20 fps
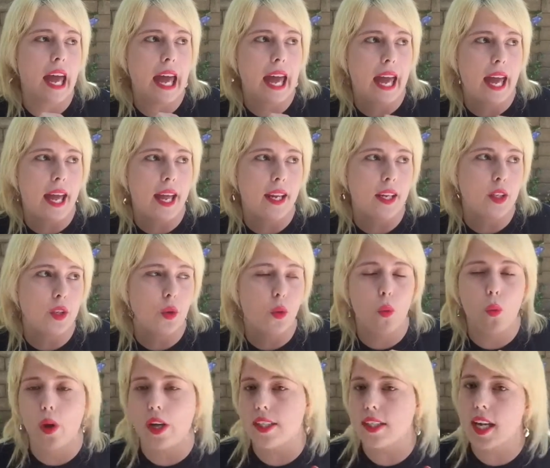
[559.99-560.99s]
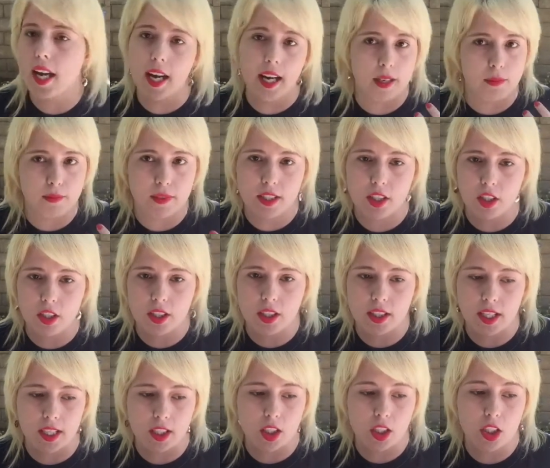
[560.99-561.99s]
and what times their
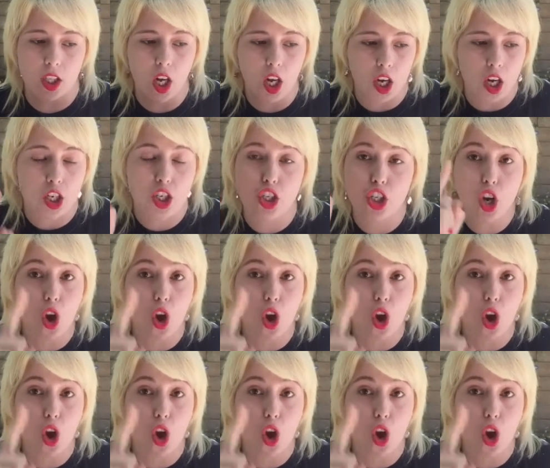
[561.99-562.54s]
sets are.